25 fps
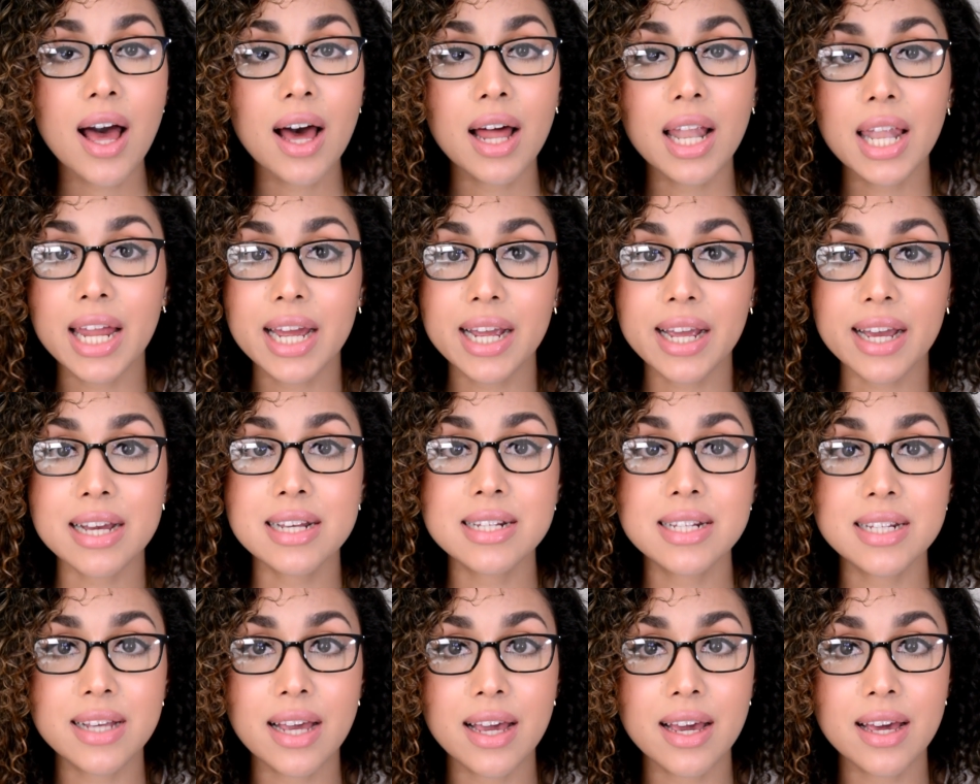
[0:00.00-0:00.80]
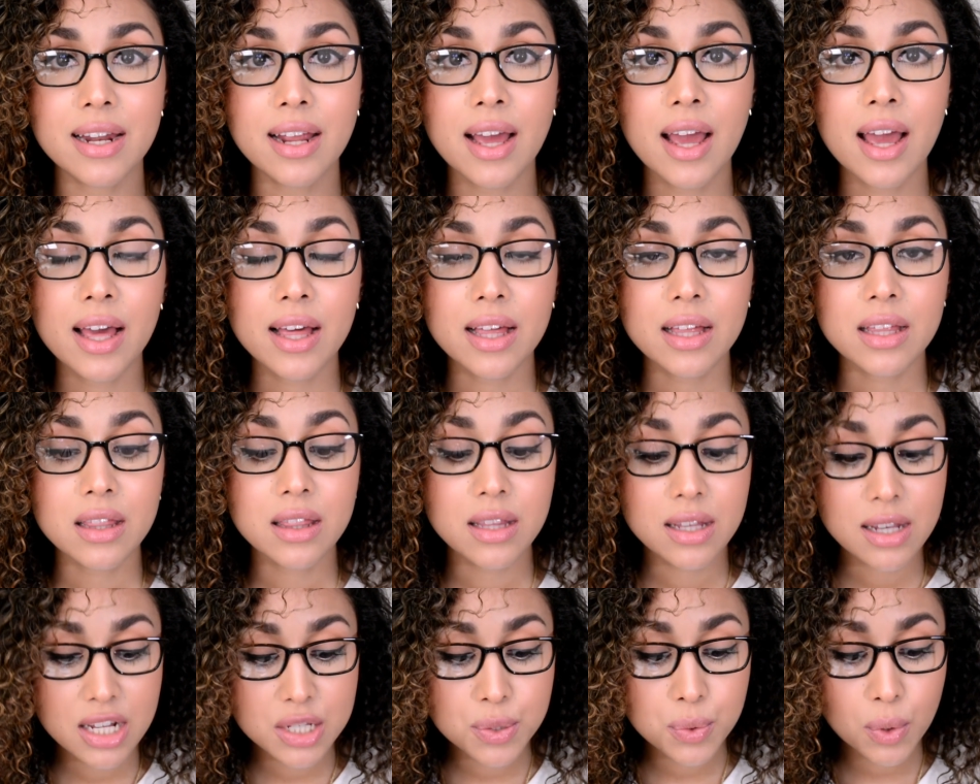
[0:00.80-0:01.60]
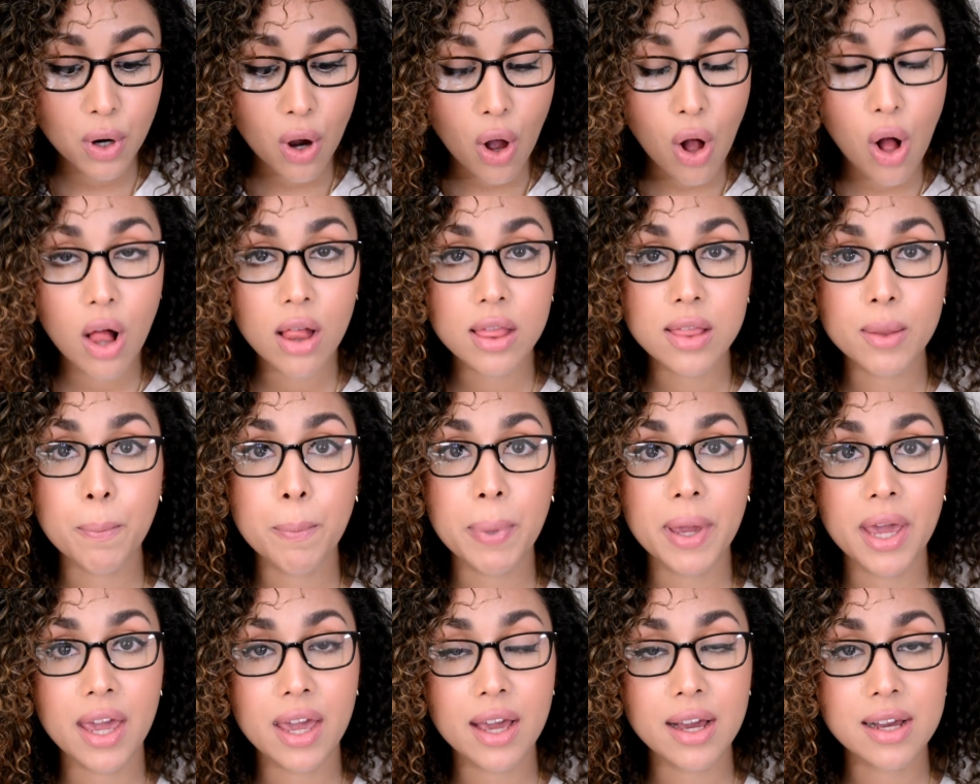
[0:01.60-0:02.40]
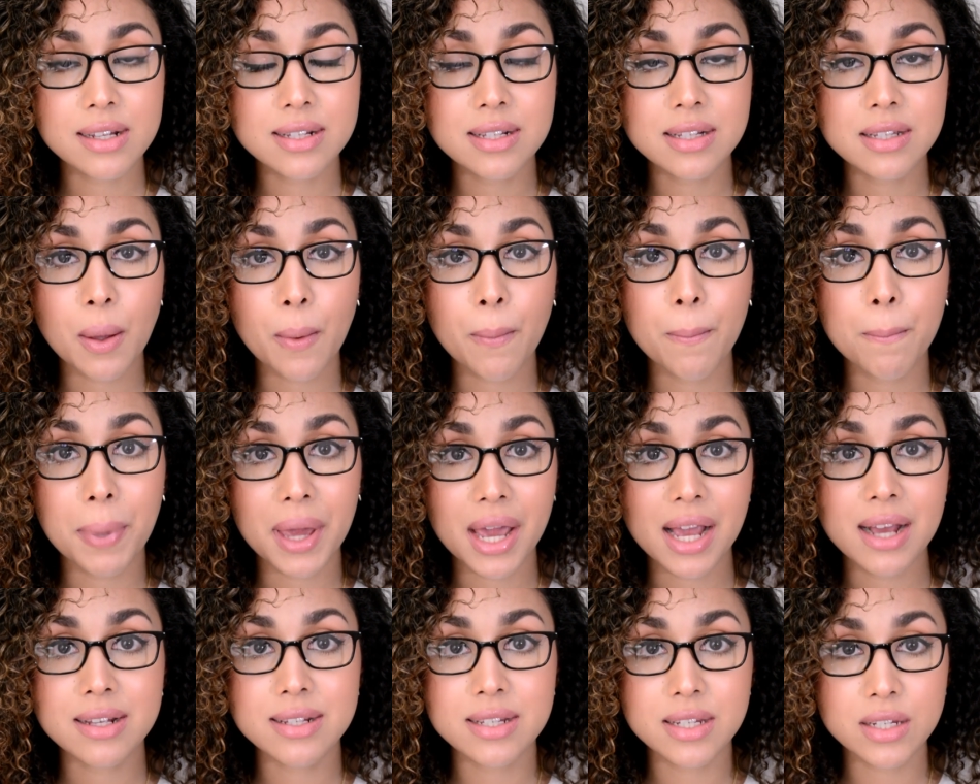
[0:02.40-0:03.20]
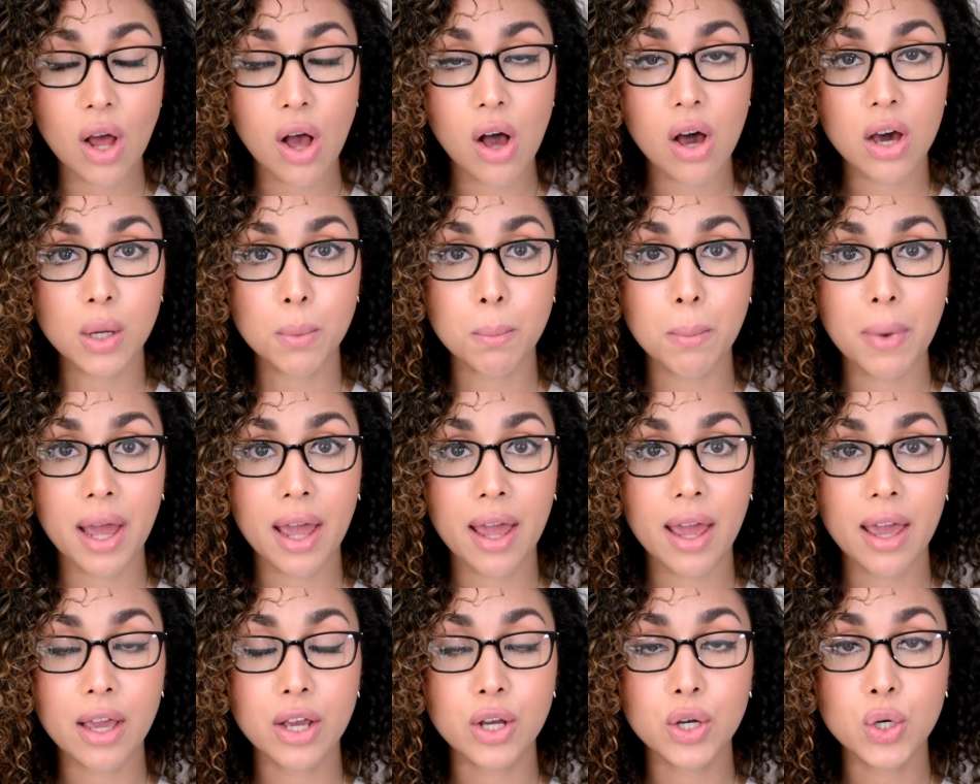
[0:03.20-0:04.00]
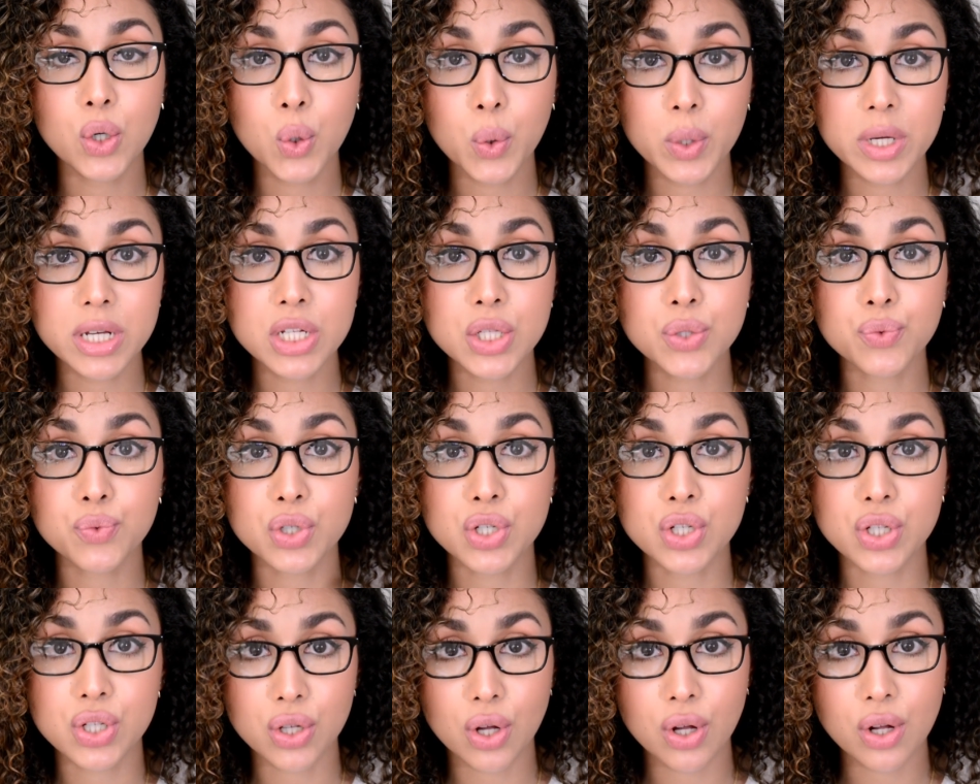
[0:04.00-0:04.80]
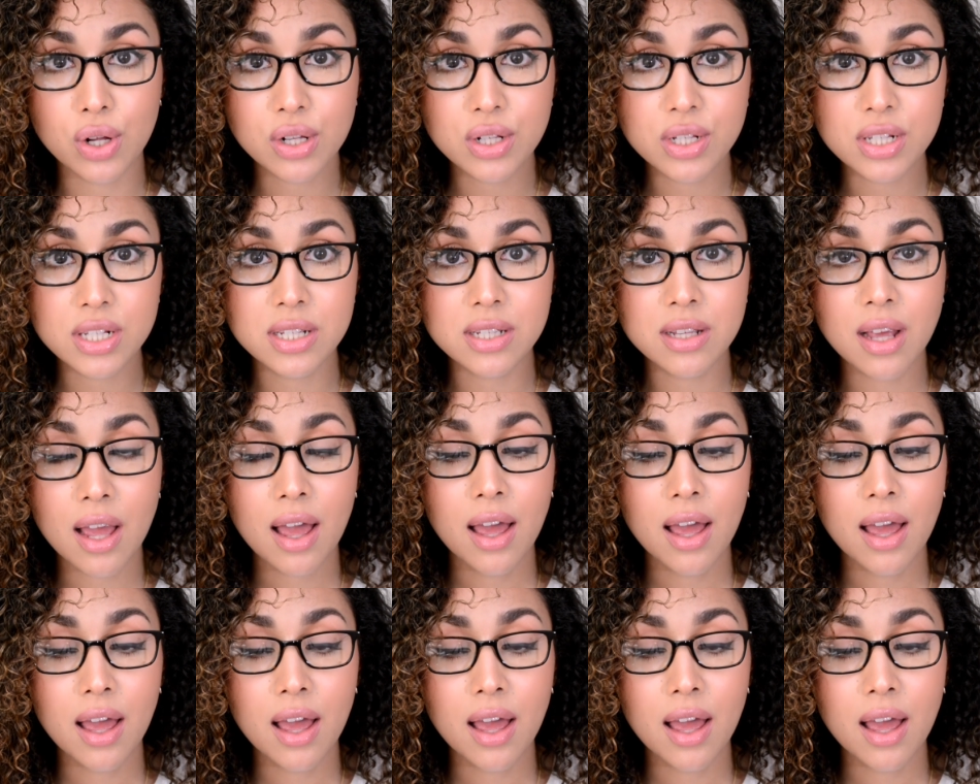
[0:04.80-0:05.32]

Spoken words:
Like I said, these were all the picks based on my quiz results,